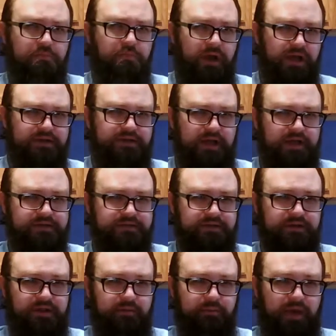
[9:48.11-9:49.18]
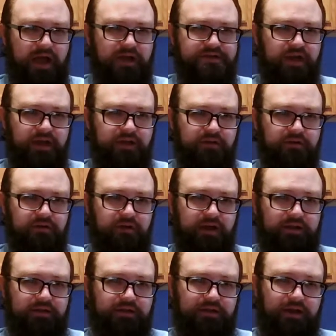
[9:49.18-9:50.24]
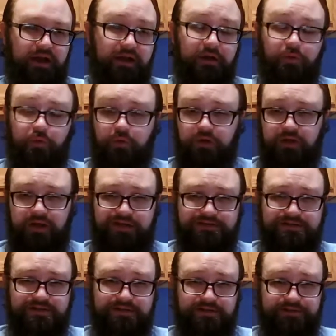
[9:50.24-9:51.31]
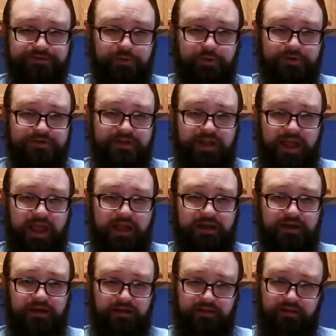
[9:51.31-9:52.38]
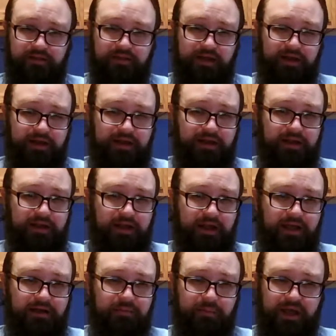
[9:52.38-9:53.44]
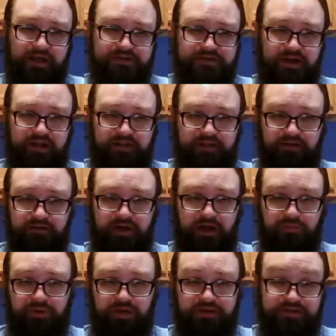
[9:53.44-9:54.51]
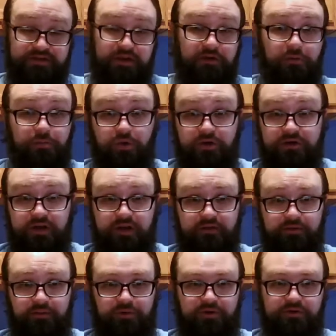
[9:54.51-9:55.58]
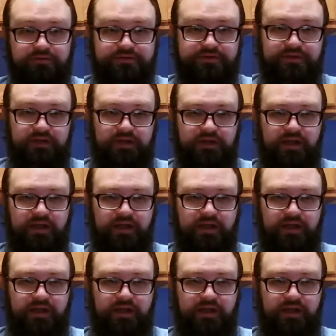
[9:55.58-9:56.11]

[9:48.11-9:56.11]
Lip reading: Pay attention to the magi you collect. I didn't realize until towards the end that I had a magi that allowed me to teleport to other worlds.